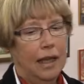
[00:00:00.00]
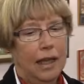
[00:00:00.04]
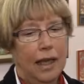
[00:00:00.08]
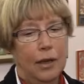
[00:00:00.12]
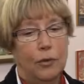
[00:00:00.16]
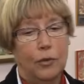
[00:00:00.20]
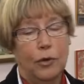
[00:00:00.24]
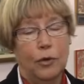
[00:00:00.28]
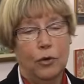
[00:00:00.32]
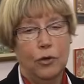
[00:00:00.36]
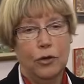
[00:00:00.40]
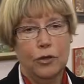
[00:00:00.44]

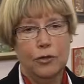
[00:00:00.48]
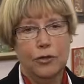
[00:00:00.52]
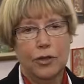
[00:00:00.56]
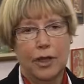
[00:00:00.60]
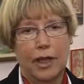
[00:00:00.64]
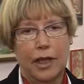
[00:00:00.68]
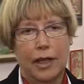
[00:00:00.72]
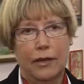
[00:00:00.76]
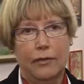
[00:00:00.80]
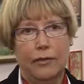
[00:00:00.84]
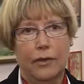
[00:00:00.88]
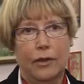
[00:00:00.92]
And we also
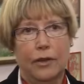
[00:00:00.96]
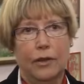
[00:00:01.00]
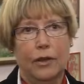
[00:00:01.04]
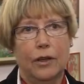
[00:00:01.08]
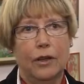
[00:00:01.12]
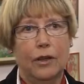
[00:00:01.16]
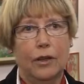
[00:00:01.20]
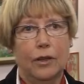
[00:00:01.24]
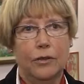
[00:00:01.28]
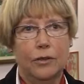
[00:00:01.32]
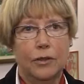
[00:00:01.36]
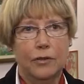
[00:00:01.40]
have a
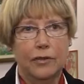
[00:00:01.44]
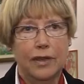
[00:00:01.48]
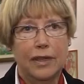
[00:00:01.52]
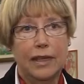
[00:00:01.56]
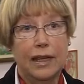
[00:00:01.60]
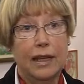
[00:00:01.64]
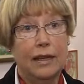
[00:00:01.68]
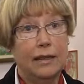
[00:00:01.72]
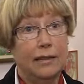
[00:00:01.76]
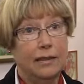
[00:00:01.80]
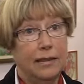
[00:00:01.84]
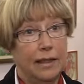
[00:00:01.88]
lot of
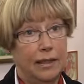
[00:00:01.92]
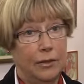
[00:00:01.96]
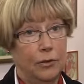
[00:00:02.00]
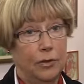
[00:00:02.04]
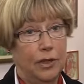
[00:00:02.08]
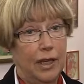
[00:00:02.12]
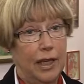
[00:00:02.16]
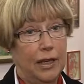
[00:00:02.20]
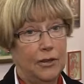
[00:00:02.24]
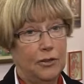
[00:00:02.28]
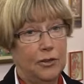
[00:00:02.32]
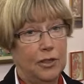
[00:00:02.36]
adult
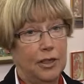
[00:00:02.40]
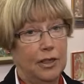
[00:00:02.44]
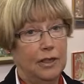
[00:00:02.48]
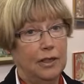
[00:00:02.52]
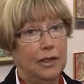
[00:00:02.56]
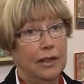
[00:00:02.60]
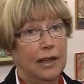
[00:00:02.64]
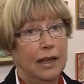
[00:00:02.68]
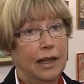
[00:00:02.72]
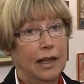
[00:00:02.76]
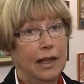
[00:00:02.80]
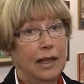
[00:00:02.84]
education
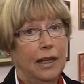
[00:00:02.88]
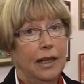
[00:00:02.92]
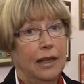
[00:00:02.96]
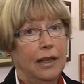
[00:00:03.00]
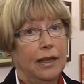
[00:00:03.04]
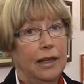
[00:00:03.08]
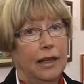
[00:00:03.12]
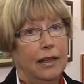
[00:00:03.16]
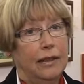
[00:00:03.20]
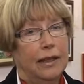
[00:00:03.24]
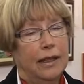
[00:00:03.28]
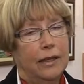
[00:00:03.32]

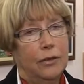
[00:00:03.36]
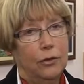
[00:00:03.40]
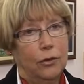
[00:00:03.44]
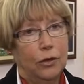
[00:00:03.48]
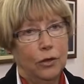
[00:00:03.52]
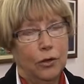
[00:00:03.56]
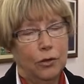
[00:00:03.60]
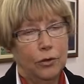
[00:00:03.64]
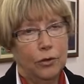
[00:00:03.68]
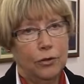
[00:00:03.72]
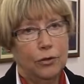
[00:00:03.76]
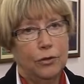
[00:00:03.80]
and then you
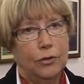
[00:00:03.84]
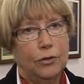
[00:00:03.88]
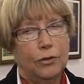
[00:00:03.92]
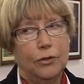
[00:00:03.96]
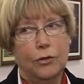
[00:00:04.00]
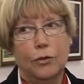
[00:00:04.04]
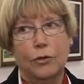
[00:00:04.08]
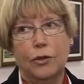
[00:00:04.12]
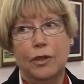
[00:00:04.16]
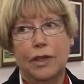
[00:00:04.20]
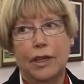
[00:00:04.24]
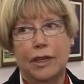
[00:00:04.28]
go
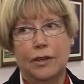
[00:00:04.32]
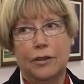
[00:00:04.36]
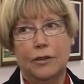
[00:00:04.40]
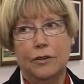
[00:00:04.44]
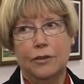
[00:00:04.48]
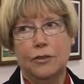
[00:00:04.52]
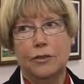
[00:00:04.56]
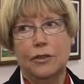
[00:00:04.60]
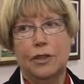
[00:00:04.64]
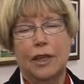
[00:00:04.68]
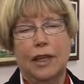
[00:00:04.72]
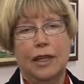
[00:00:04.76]
2
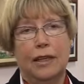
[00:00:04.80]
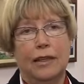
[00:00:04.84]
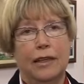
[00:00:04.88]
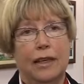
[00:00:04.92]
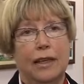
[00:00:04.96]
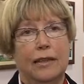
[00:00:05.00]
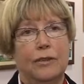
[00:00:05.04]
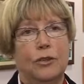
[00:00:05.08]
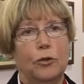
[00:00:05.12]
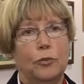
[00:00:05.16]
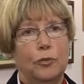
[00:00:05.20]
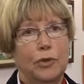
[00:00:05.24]
years and
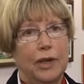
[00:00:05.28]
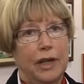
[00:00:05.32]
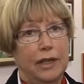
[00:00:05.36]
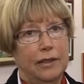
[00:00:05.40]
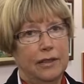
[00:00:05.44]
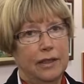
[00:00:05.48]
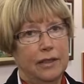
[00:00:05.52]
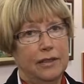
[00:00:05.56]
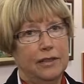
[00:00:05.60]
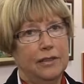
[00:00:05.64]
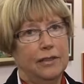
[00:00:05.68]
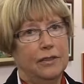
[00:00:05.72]
then you
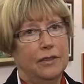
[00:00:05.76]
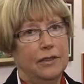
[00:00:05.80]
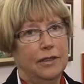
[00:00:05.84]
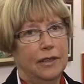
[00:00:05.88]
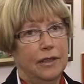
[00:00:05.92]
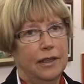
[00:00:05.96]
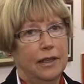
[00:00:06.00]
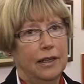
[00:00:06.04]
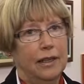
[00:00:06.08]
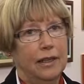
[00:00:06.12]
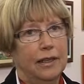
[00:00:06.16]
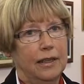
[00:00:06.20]
practice
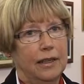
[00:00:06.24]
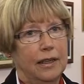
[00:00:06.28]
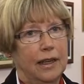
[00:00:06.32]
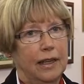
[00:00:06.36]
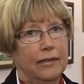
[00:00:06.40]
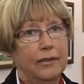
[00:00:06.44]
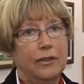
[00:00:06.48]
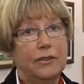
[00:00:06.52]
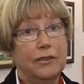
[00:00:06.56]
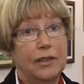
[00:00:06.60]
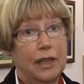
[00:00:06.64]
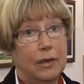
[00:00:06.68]

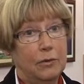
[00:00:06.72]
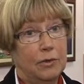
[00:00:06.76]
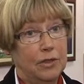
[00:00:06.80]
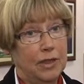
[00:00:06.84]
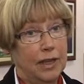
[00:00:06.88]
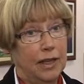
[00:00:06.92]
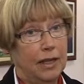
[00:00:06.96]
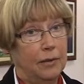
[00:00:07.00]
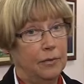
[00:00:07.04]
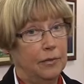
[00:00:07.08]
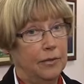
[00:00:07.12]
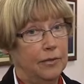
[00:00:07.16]
at the same
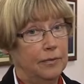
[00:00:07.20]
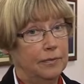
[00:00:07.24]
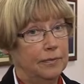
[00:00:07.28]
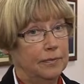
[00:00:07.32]
time.